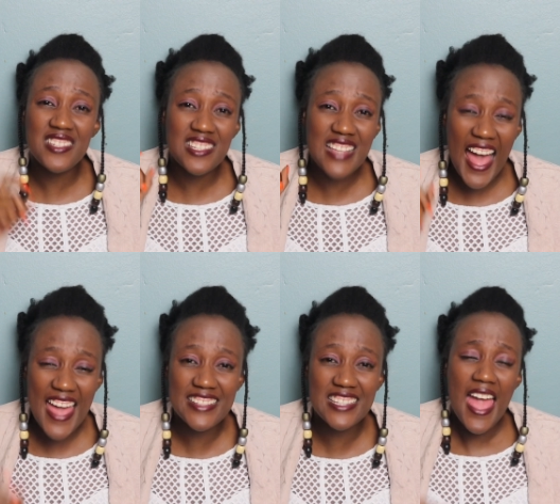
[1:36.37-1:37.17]

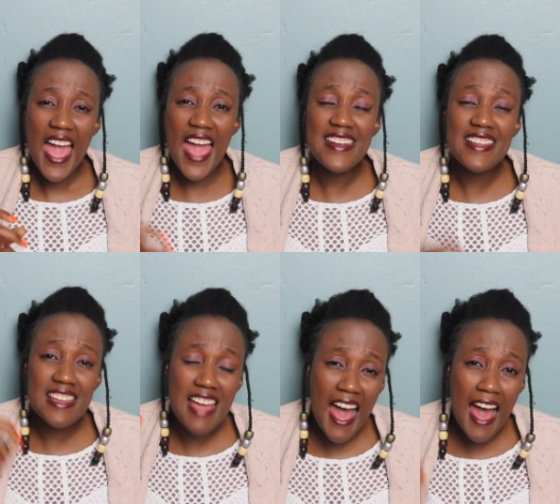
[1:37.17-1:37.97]
signs and
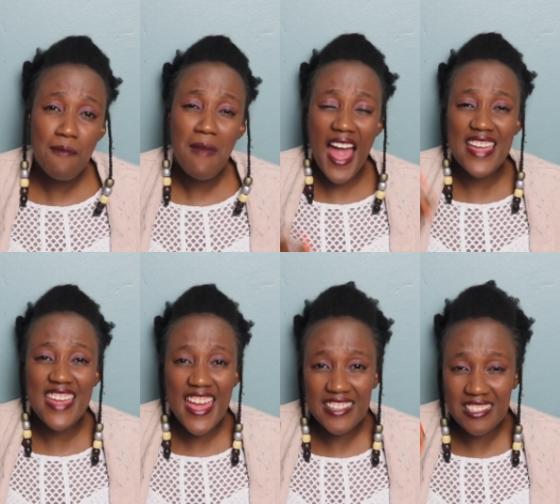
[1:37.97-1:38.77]
come
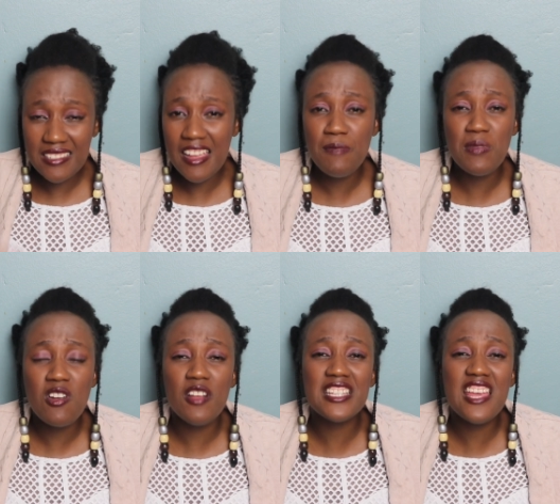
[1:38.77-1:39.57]
against it,
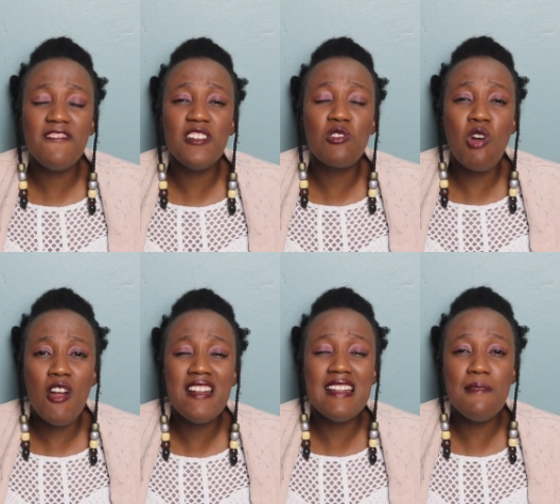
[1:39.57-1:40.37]
because even
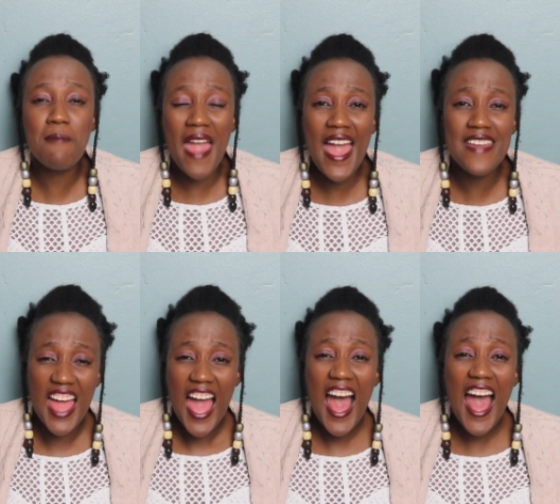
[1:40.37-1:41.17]
godly men
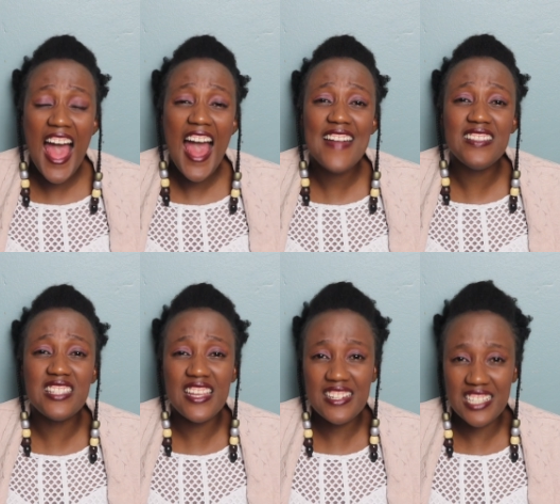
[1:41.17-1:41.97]
are
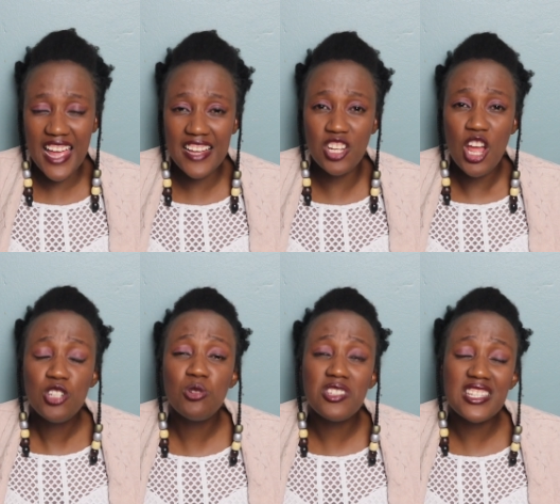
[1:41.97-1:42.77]
addicted
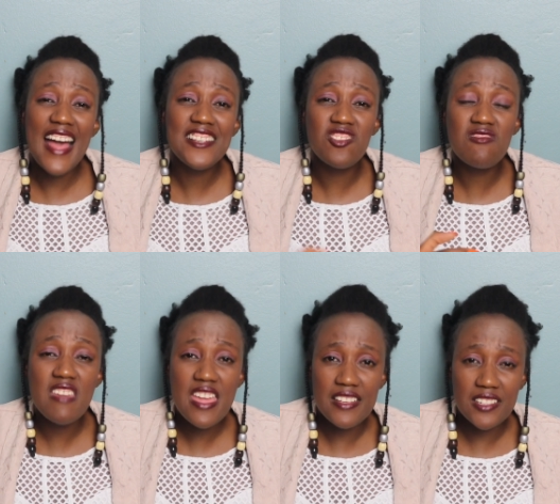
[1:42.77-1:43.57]
to such
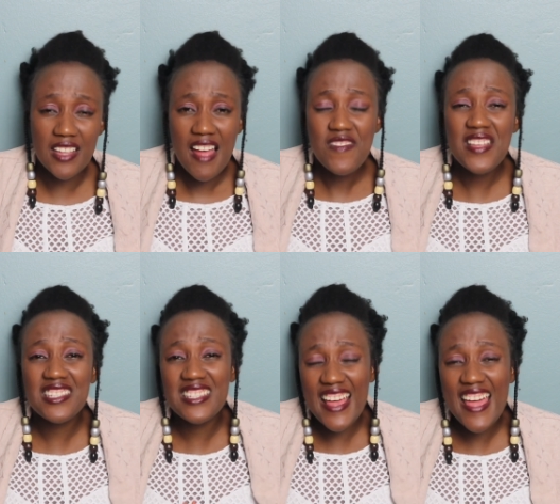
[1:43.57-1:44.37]
things. The
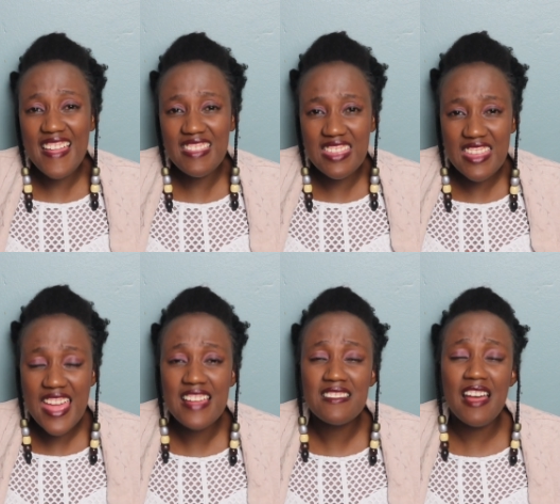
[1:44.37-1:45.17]
second
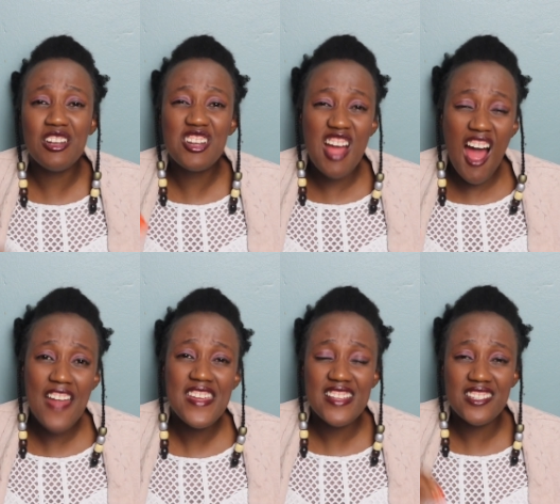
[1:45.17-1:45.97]
thing that
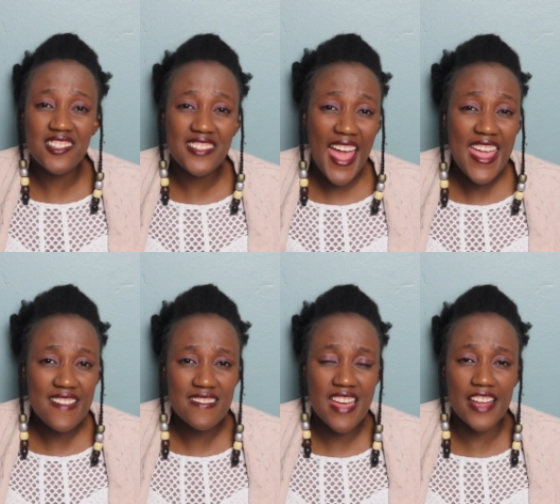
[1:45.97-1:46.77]
God is
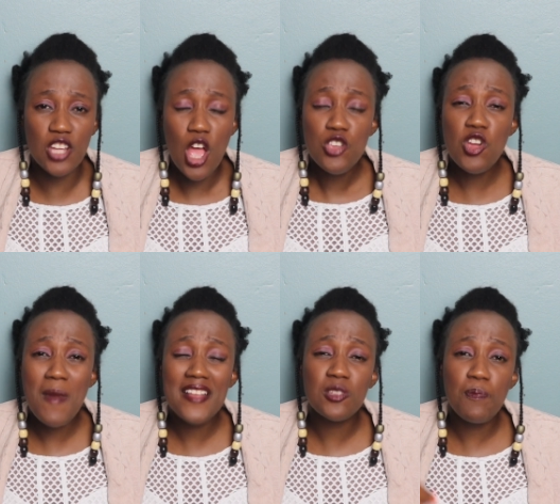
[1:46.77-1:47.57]
saying that you
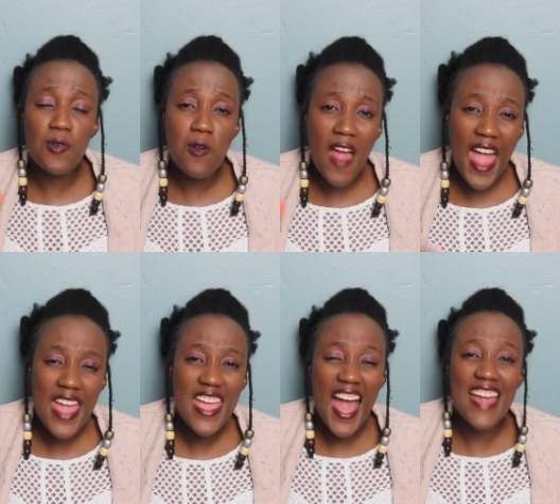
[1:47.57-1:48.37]
must
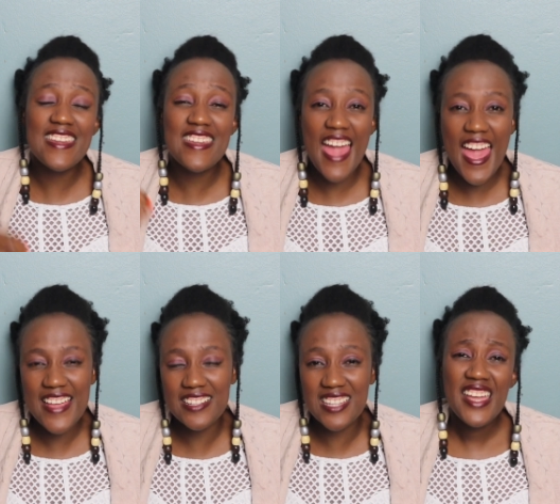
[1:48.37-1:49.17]
pray
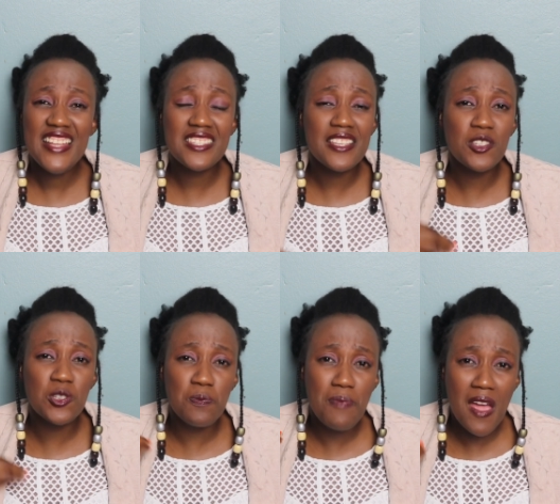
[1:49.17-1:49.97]
against is the
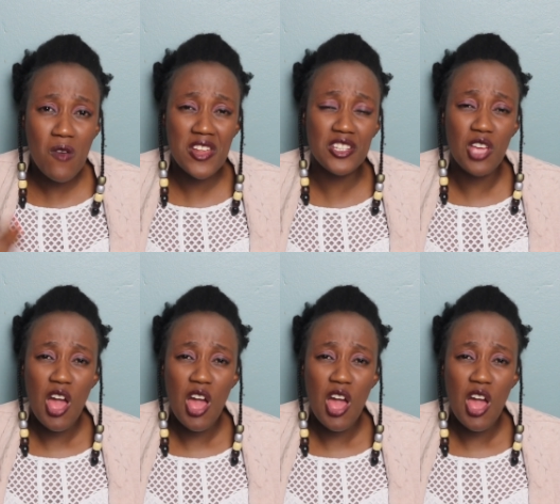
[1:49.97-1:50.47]
spirit